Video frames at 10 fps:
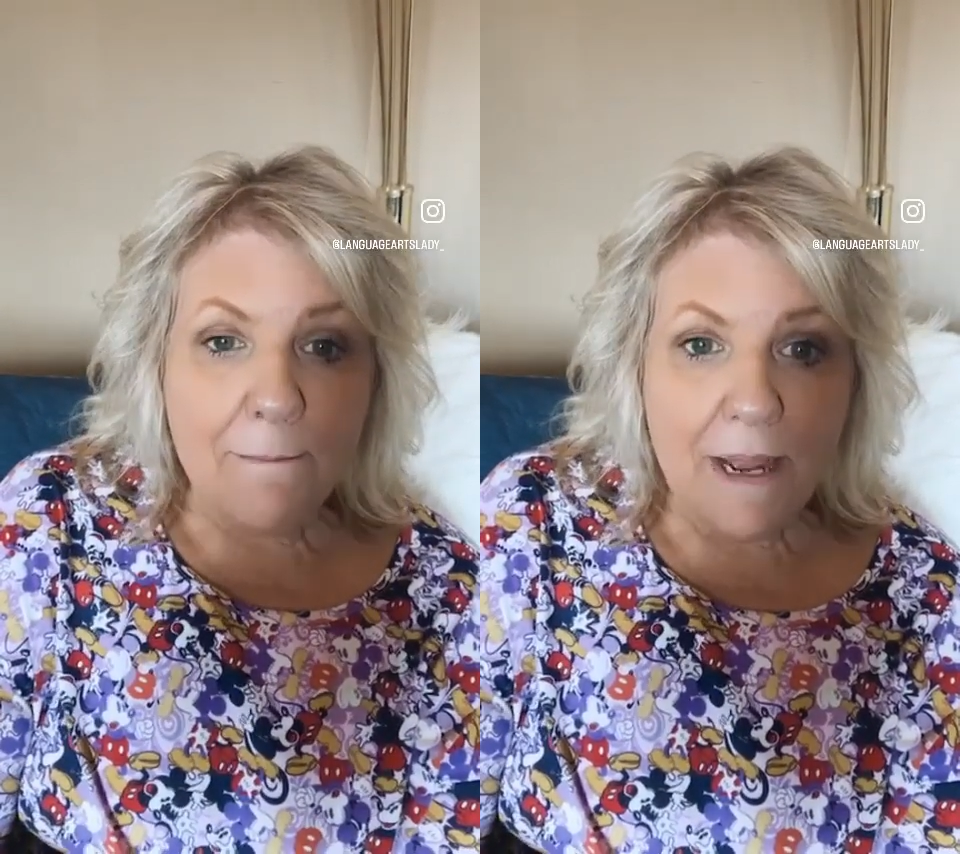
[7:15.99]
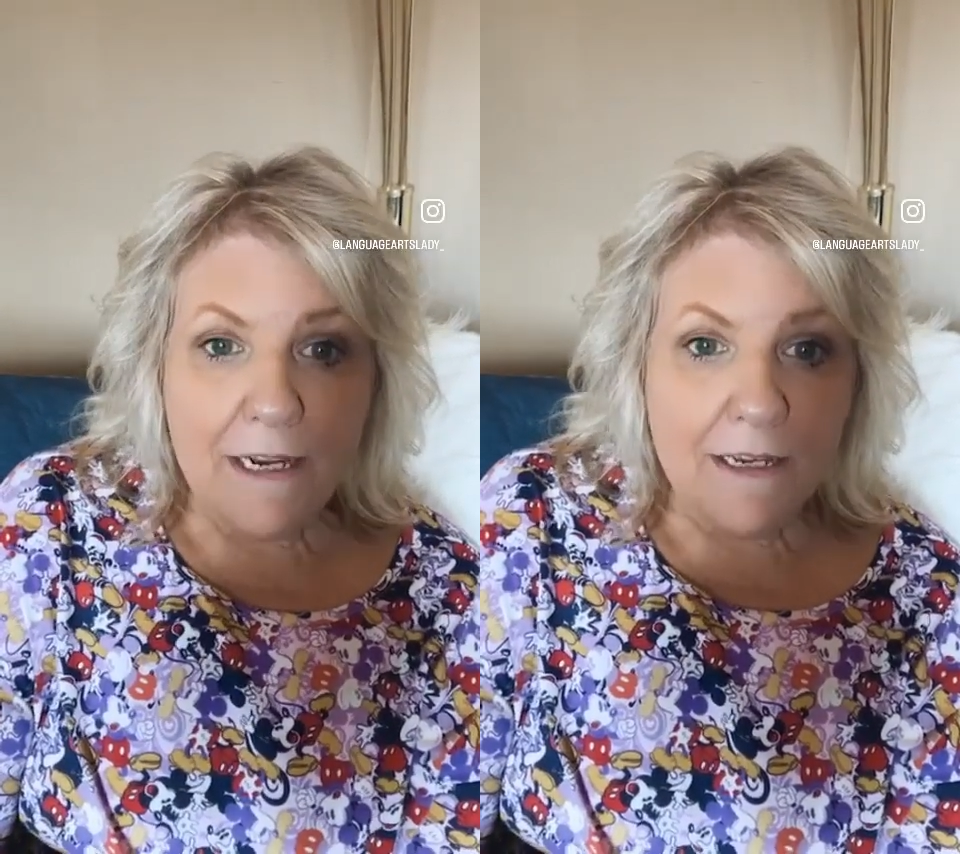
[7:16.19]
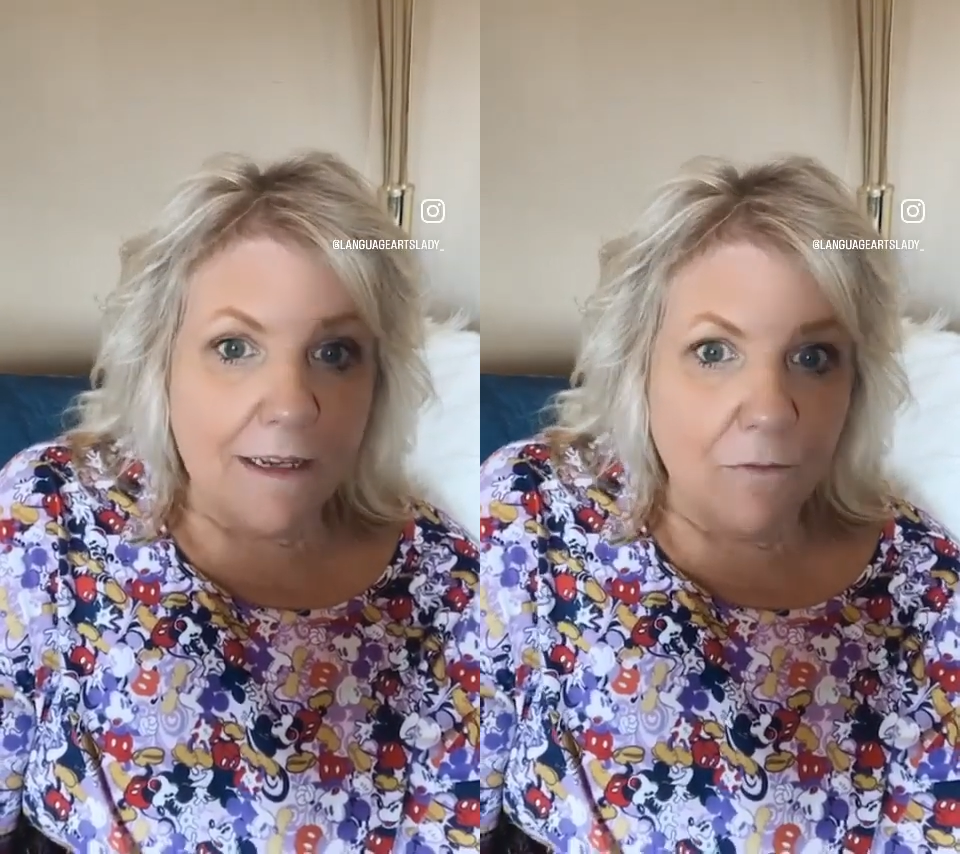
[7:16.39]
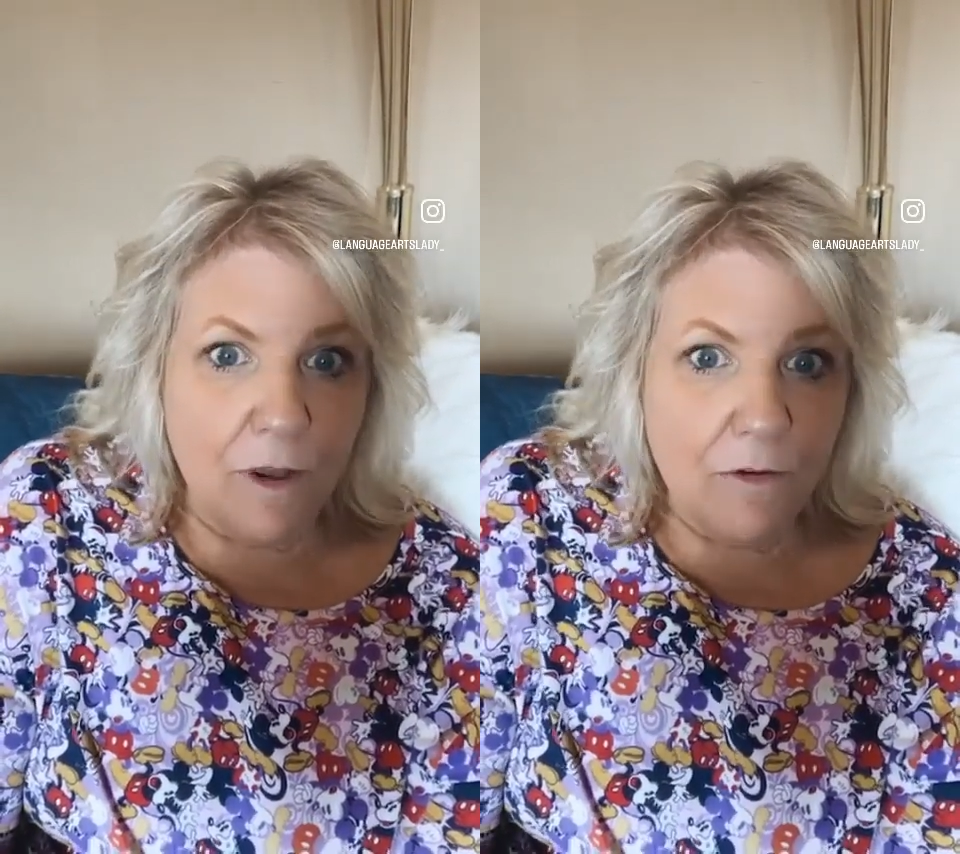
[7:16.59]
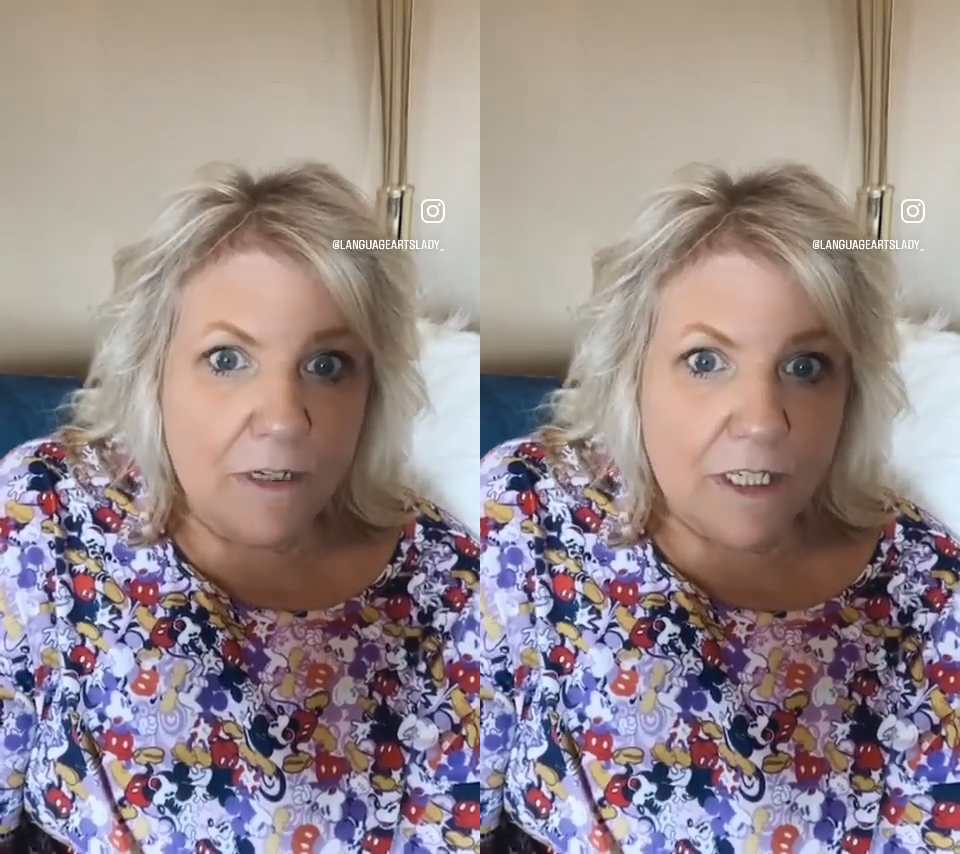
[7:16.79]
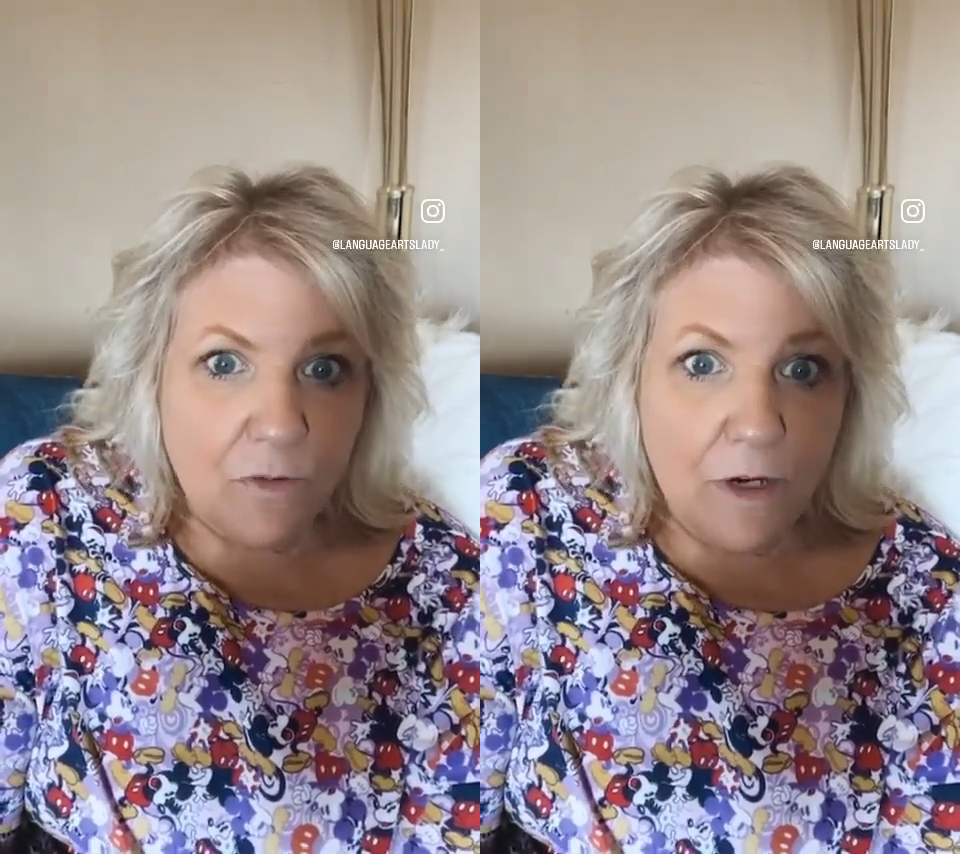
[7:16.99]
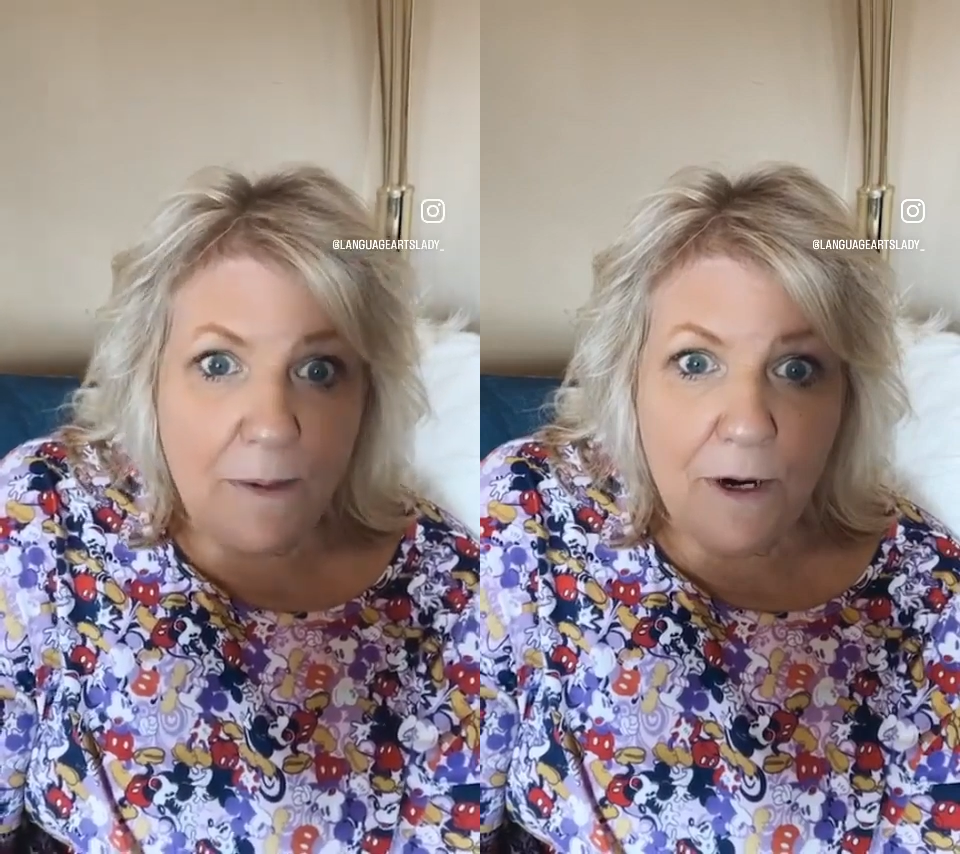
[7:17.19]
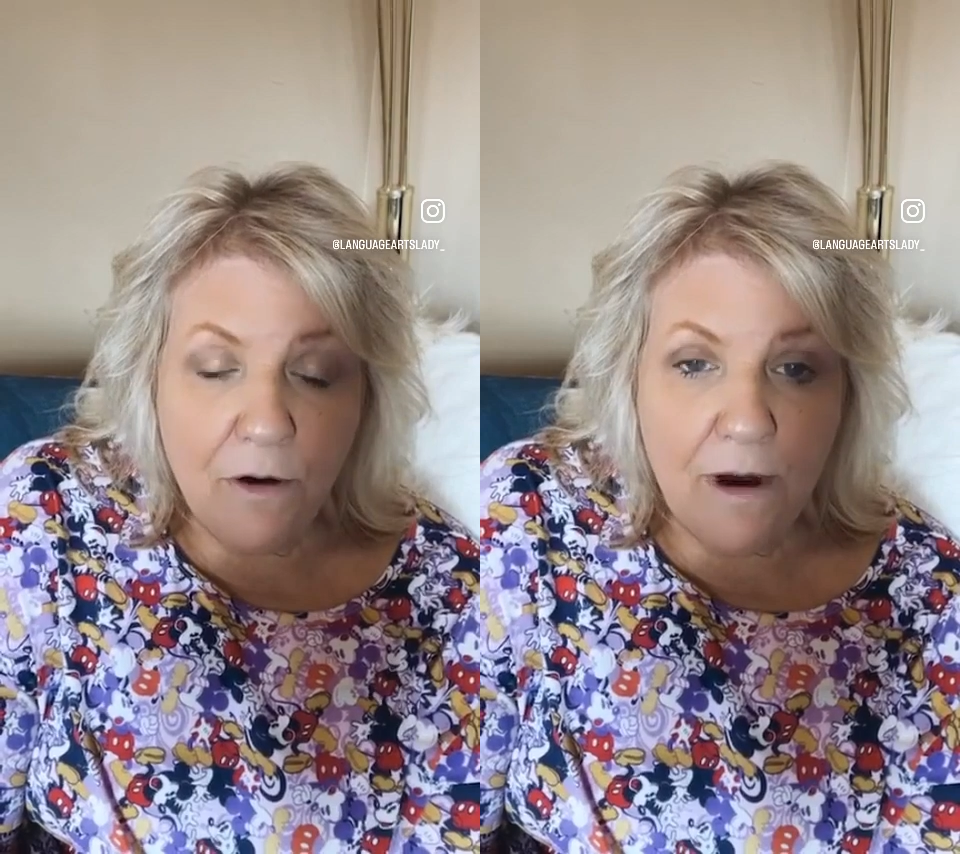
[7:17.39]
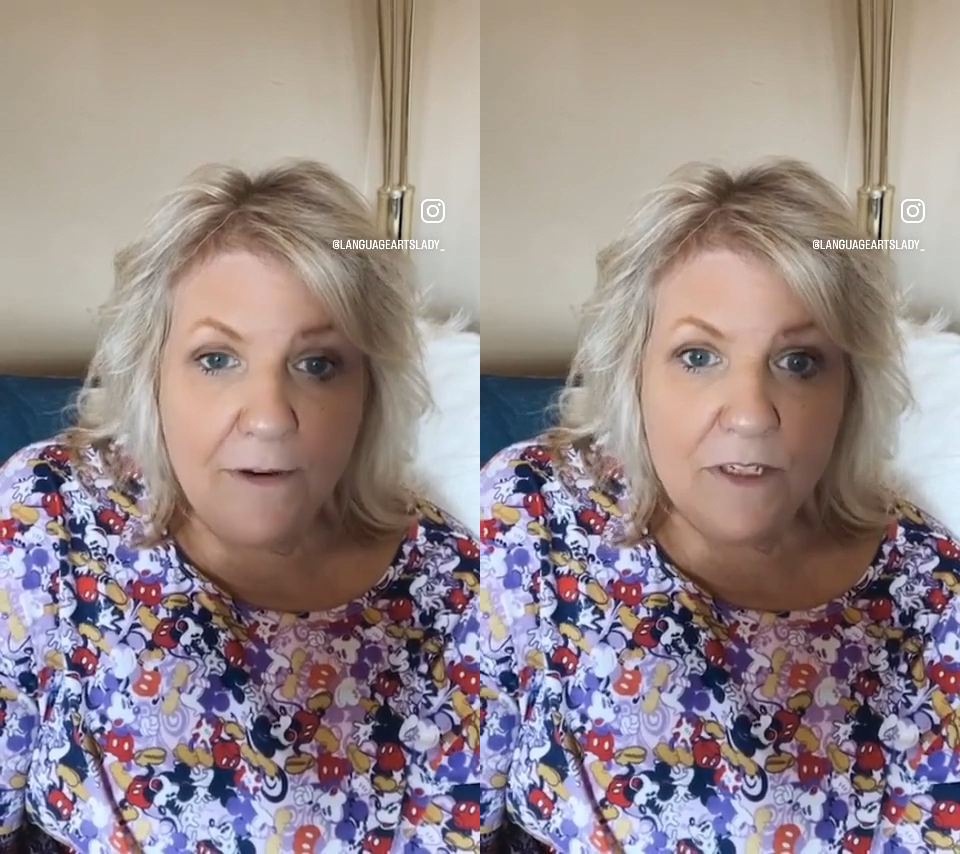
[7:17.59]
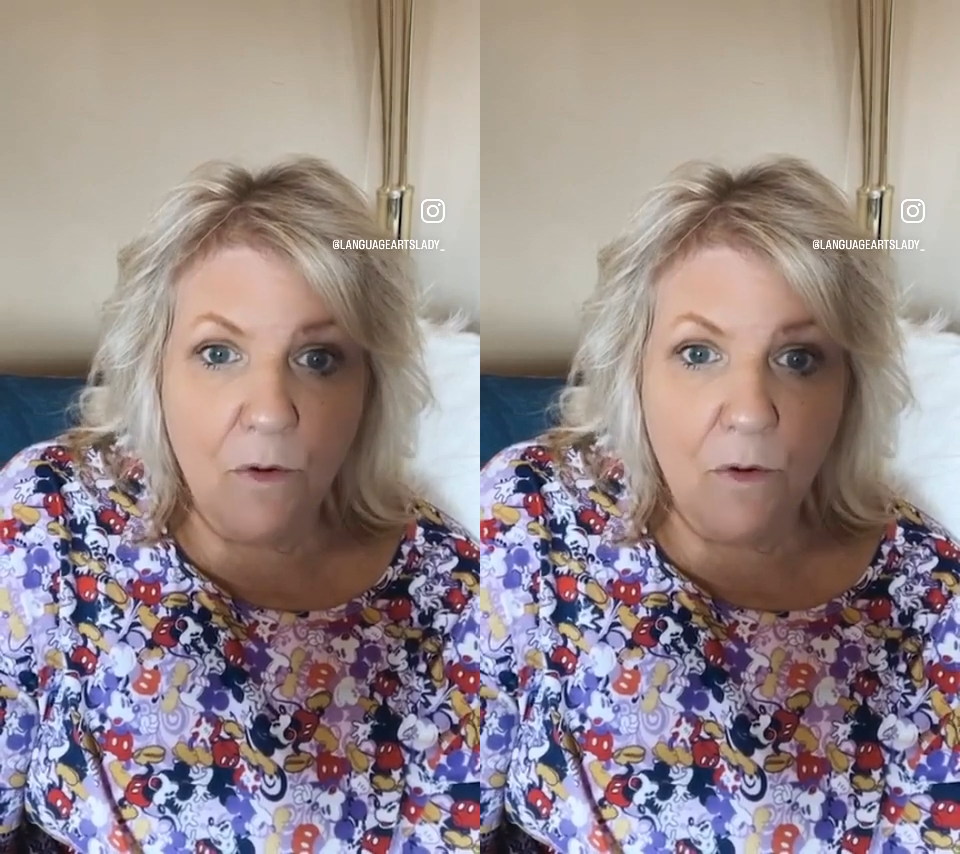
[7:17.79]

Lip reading: But whether it's 20 paragraphs